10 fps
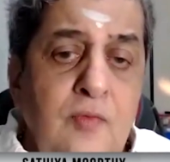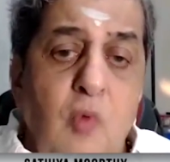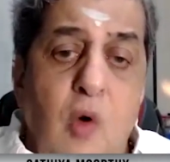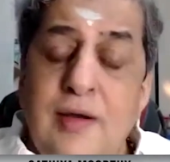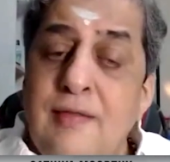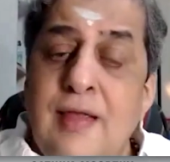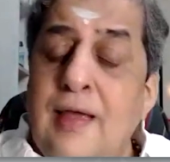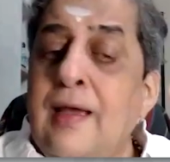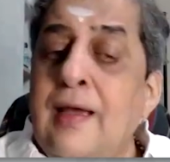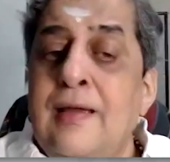What is
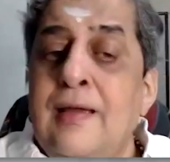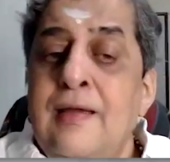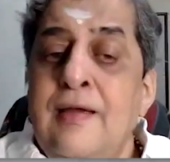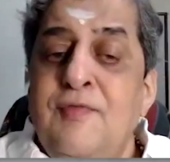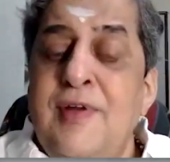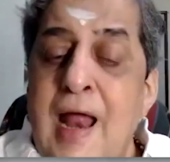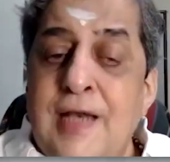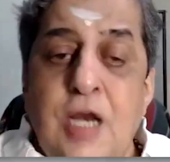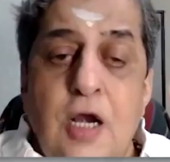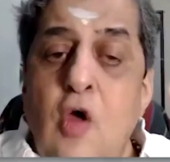the
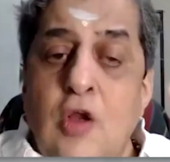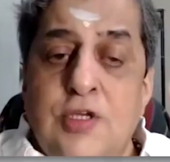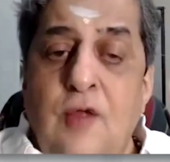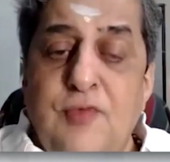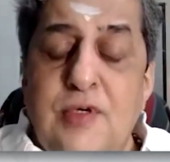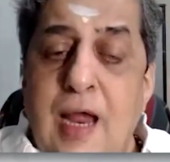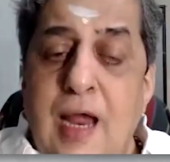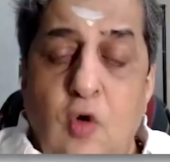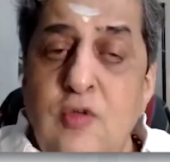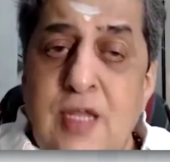financial cost of it? I
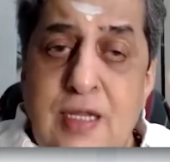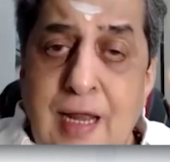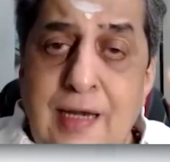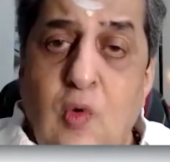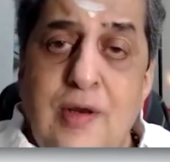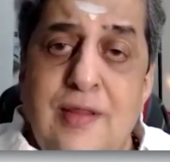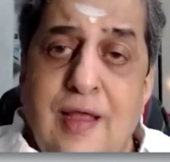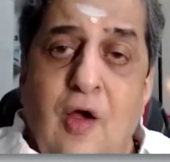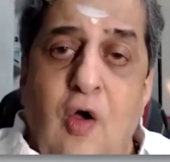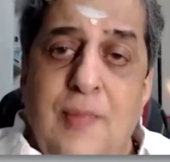don't think anyone in
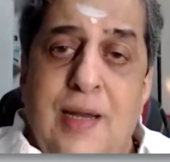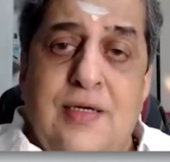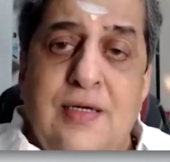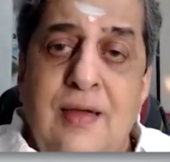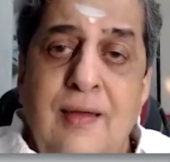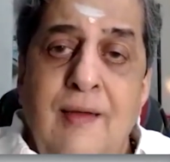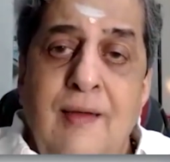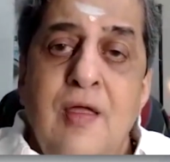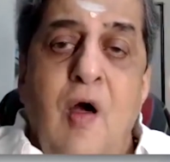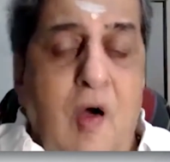the government
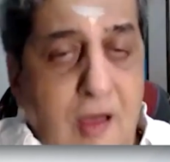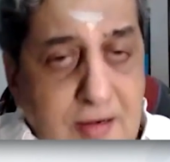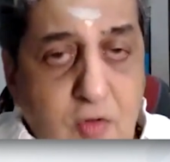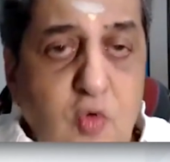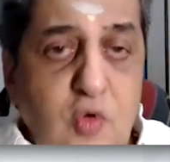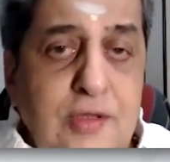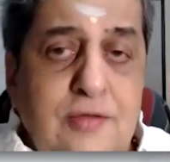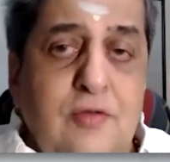or who is